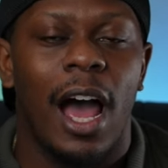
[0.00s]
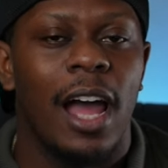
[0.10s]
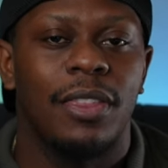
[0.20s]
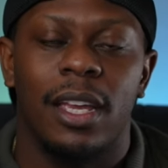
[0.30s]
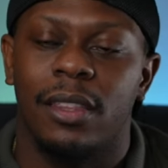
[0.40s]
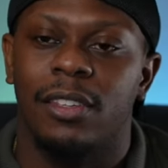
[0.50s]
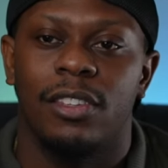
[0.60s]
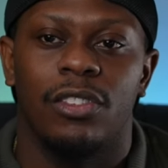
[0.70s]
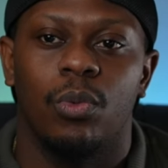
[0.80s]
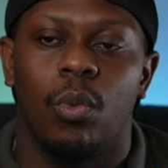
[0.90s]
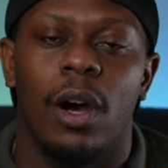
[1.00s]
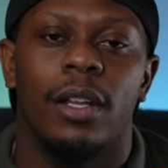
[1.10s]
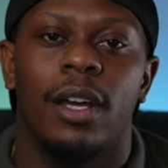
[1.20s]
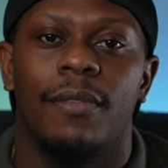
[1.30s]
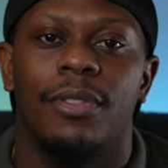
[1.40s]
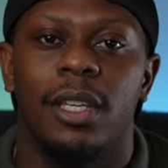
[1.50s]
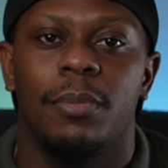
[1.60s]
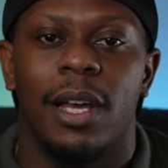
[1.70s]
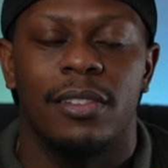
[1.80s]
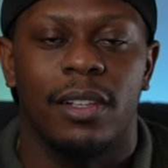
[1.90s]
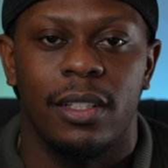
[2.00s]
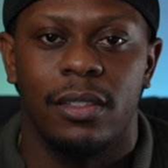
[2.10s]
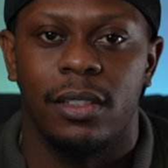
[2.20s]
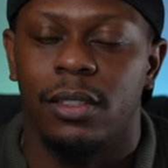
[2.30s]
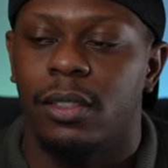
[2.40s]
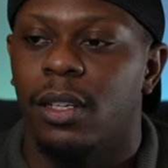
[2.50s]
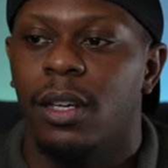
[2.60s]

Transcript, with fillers: I think this is one of the best lenses